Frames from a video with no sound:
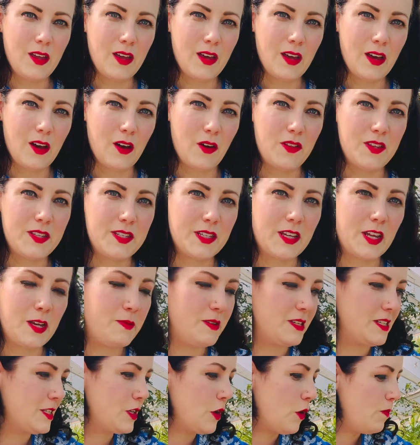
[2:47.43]
Oh, this is gonna be
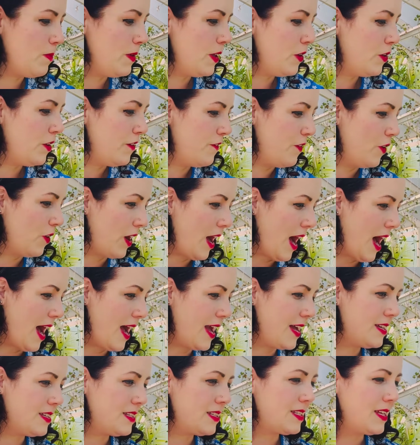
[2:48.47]
so beautiful,
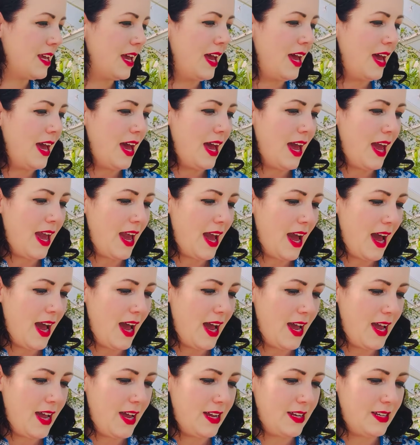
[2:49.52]
guys.
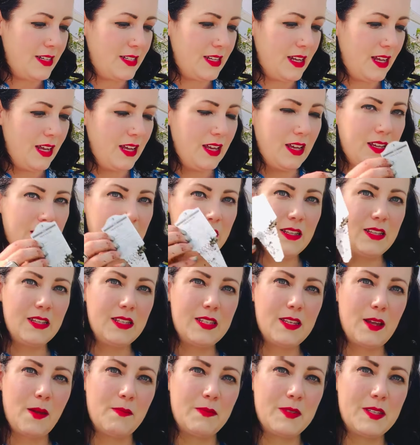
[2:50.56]
And
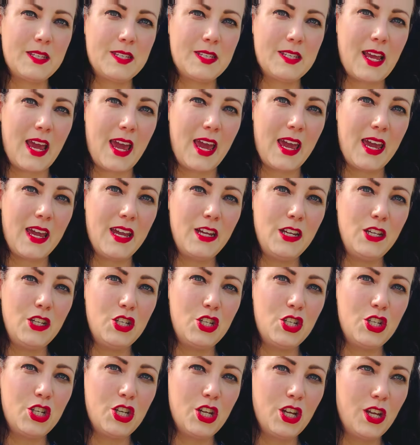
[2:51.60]
some
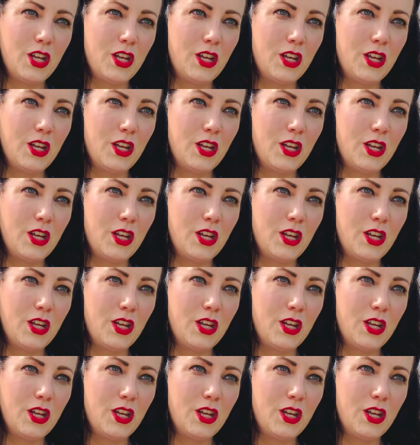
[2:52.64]
sage.